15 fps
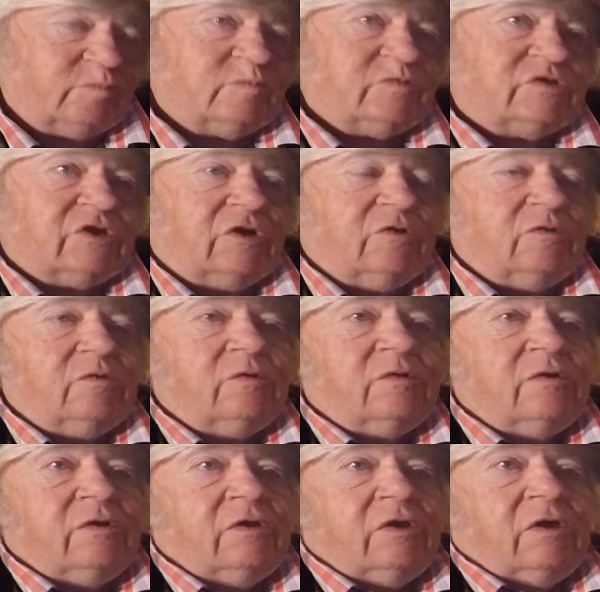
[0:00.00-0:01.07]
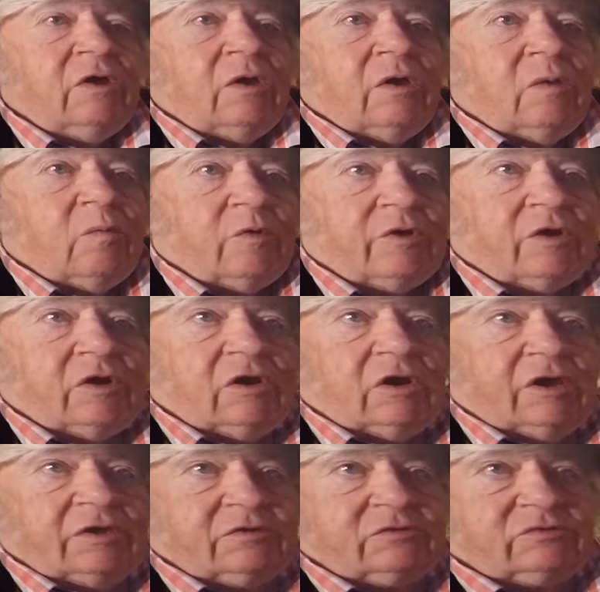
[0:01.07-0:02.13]
So what I
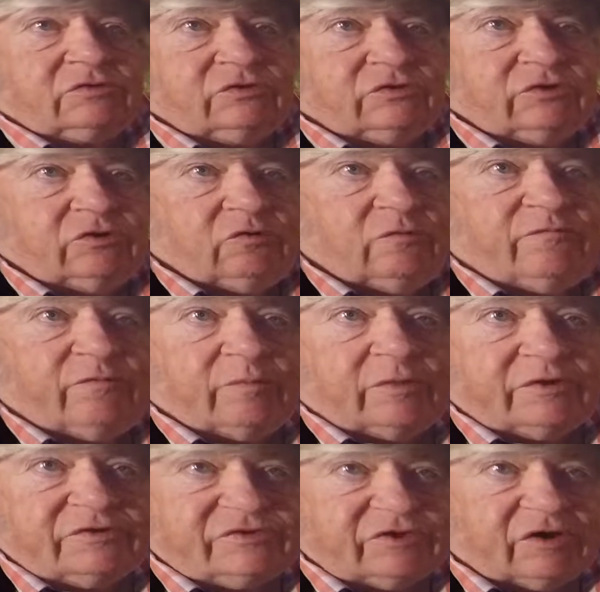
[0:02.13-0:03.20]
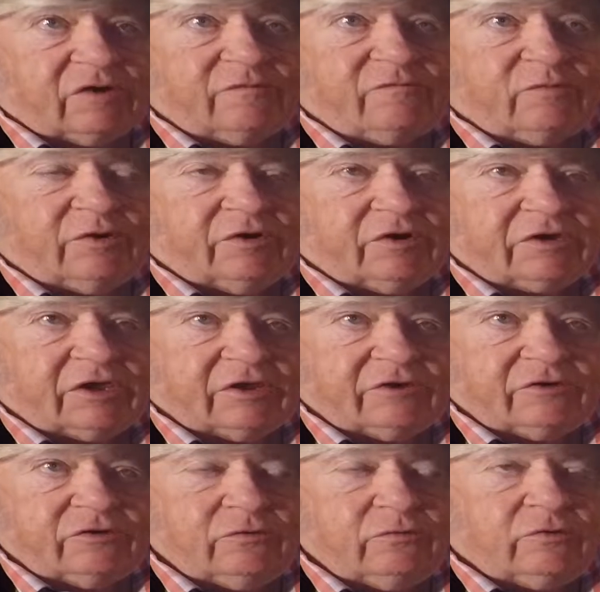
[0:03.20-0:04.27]
like to do for myself when I get
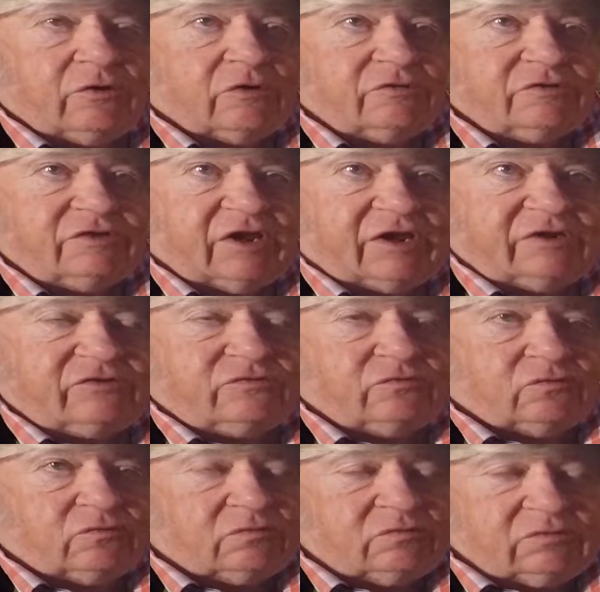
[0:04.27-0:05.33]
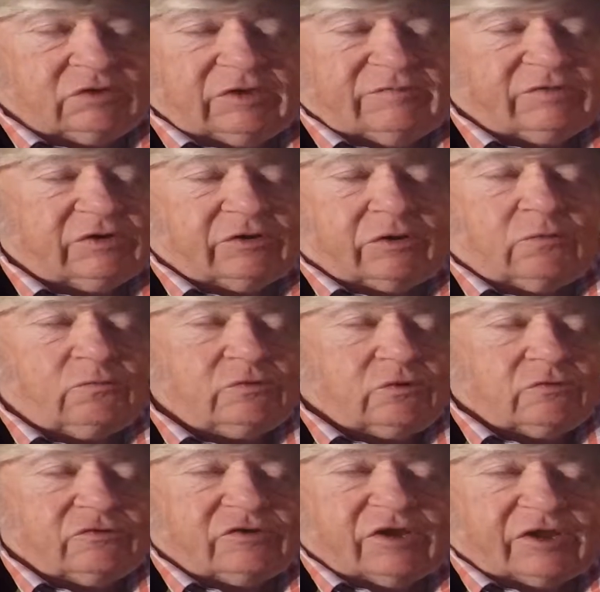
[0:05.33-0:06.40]
a new contact or even an old
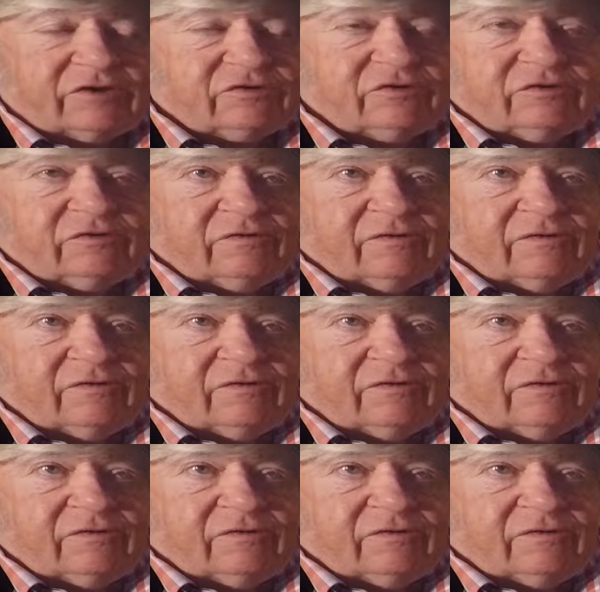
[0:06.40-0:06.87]
contact,